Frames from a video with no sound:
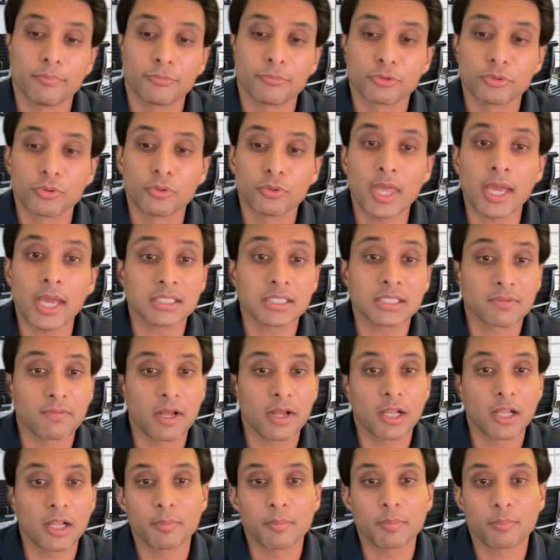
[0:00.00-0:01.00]
through that
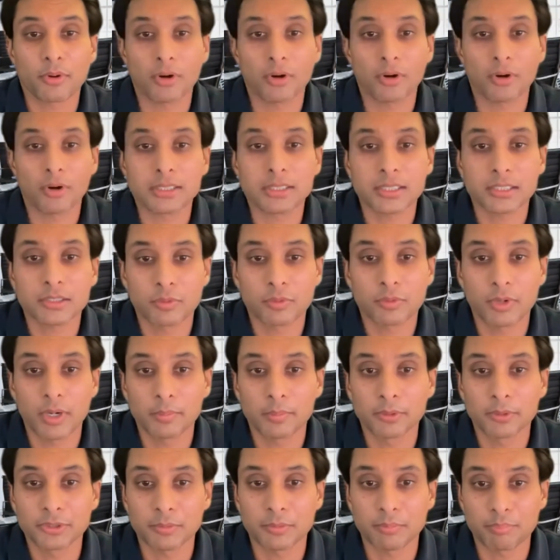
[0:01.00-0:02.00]
development process, we're
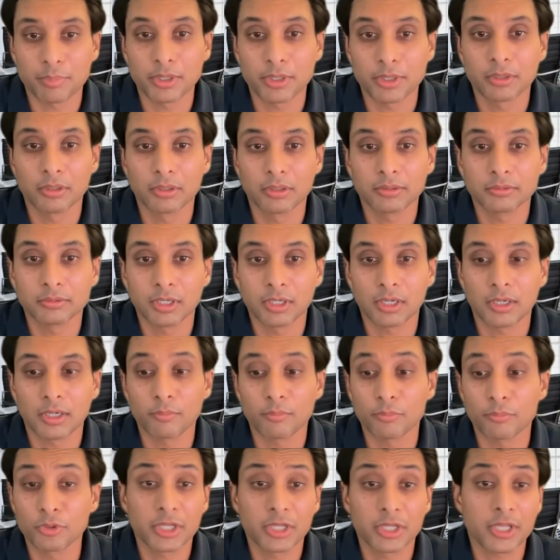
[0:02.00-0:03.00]
able to build
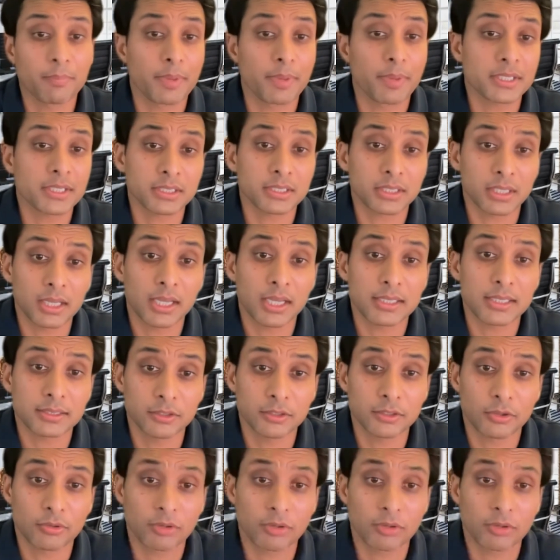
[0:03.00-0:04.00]
really a best-in-class
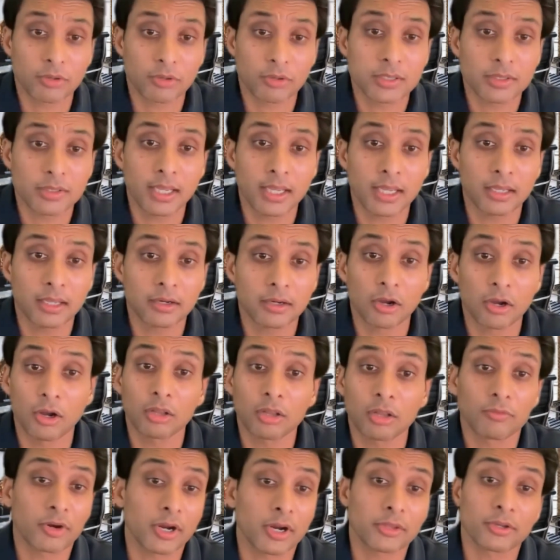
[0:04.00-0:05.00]
integration that
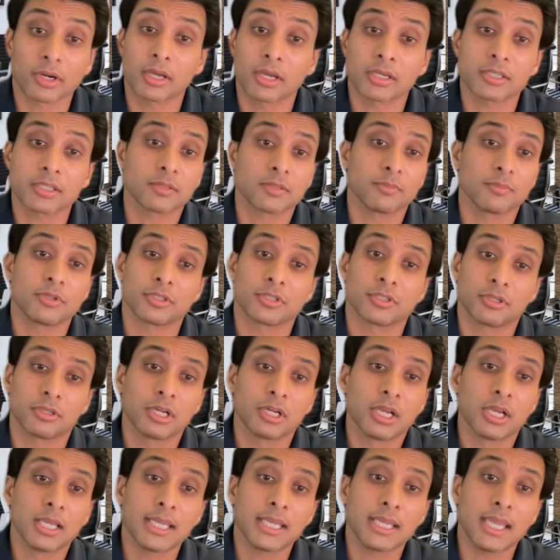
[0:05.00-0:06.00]
all of our other customers
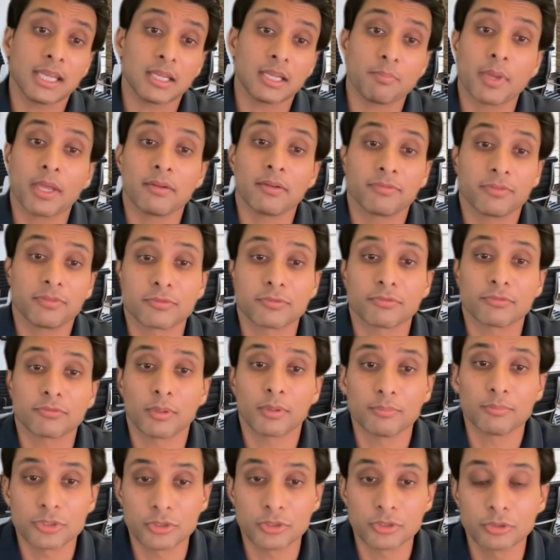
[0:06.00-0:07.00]
are gaining benefits
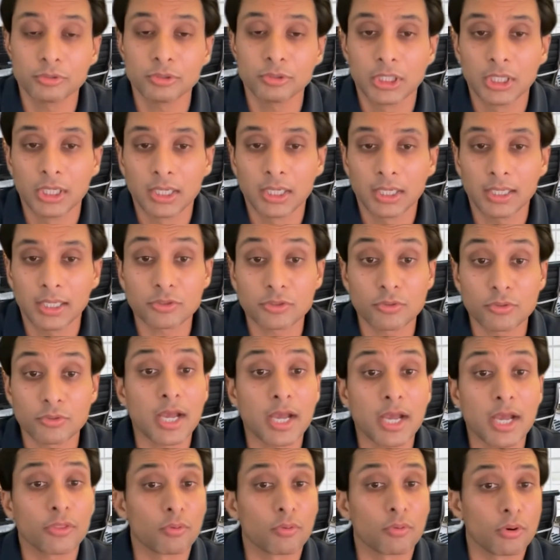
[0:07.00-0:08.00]
from too. And so
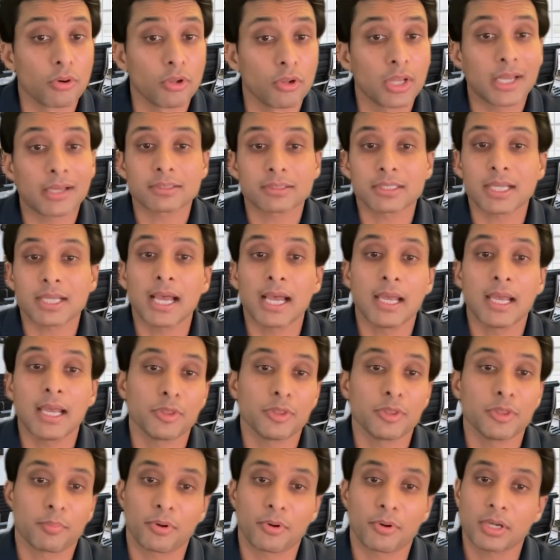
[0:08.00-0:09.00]
now the rollout time
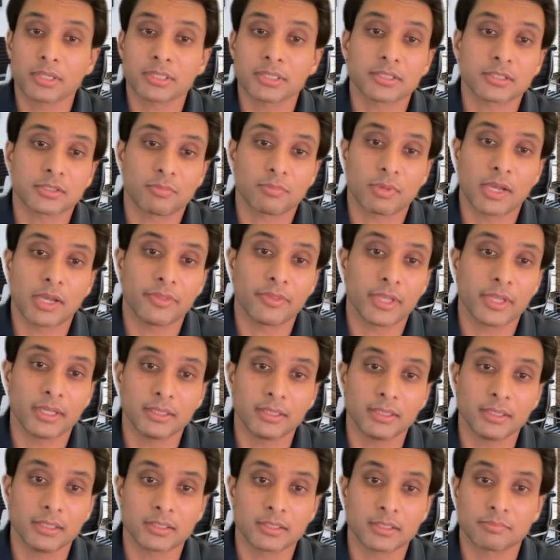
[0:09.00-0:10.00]
and the process around
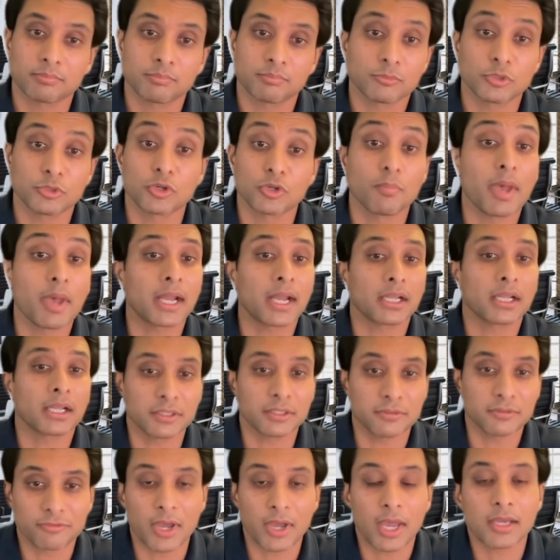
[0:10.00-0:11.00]
that is
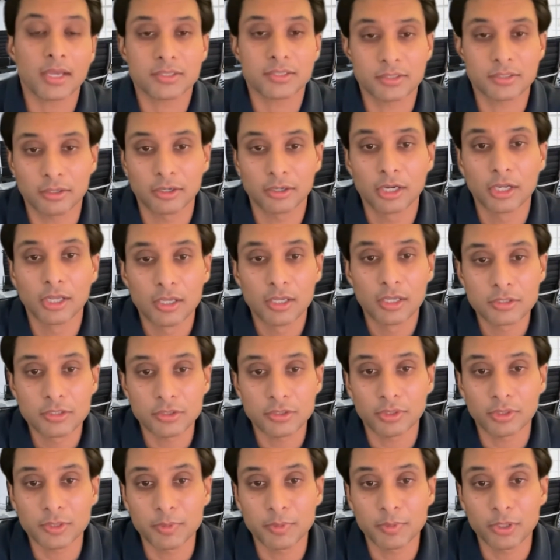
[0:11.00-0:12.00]
dramatically faster.
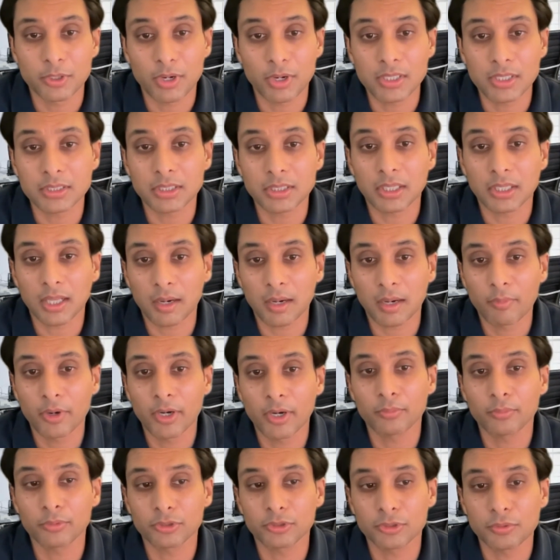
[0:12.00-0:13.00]
So it's been great to
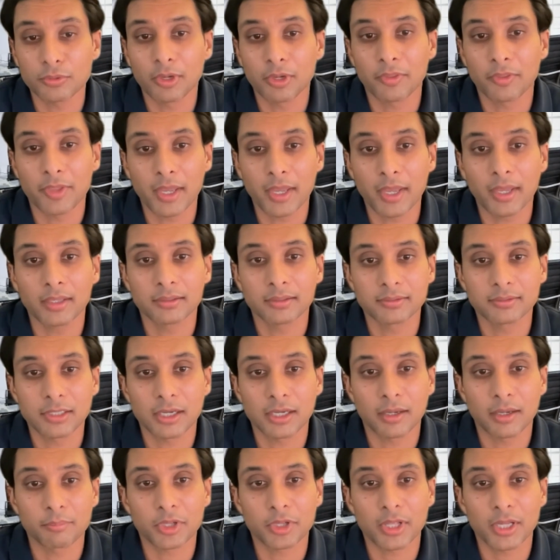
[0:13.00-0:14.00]
collaborate with you on that. Yeah,